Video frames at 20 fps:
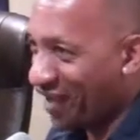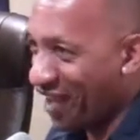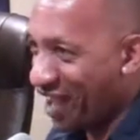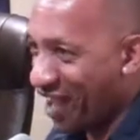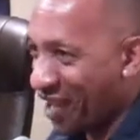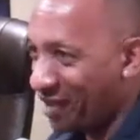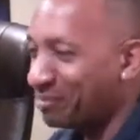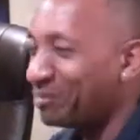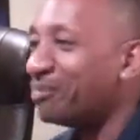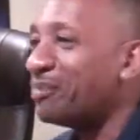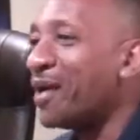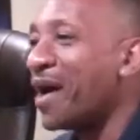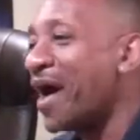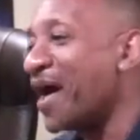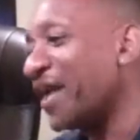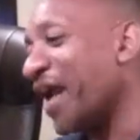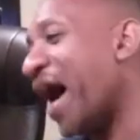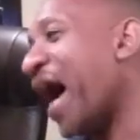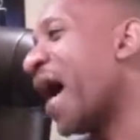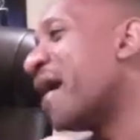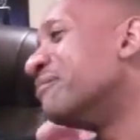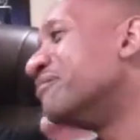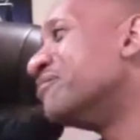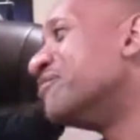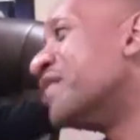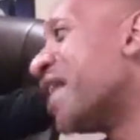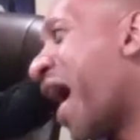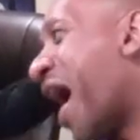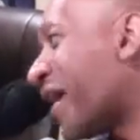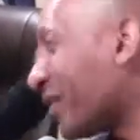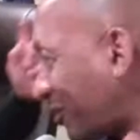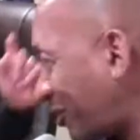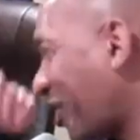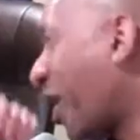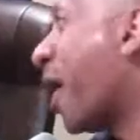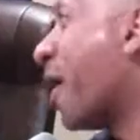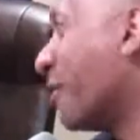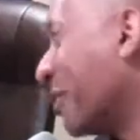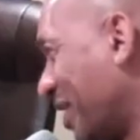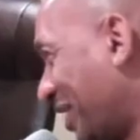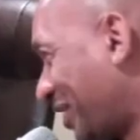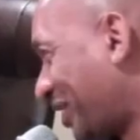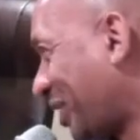I know, but you cannot. I'm not going